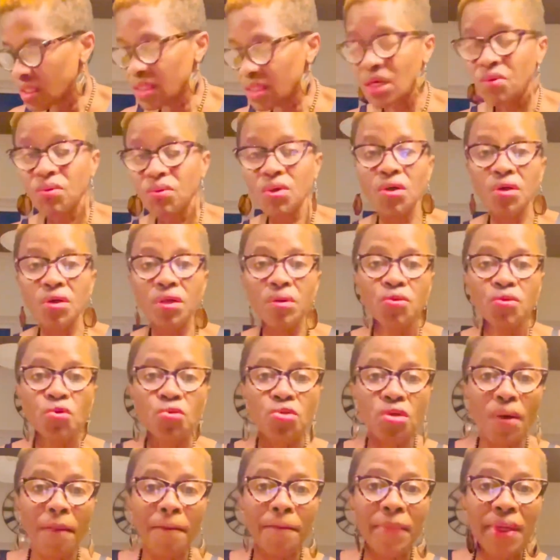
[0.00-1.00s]
Then you're gonna do
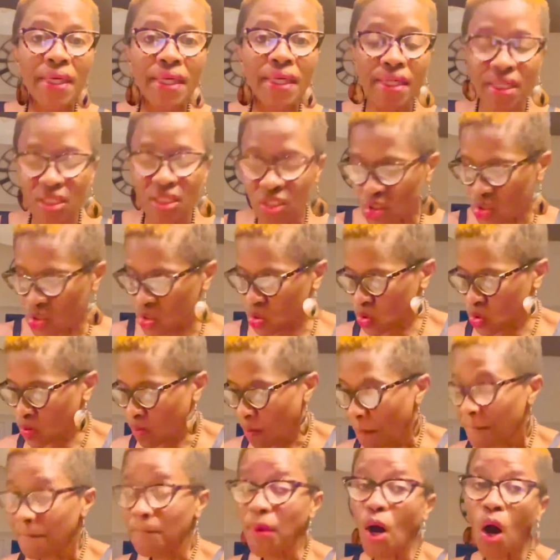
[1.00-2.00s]
some baking
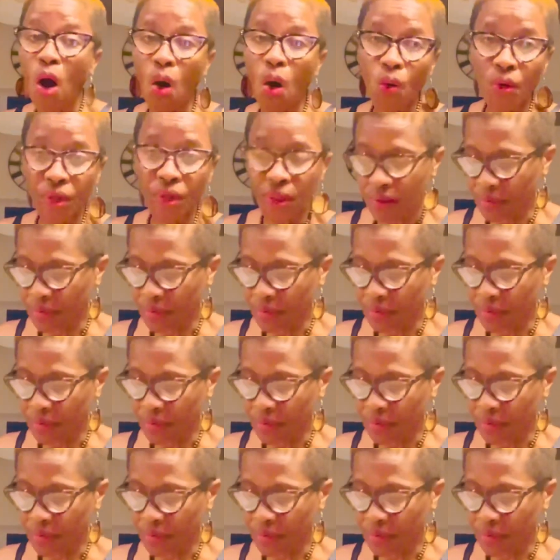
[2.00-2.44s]
powder.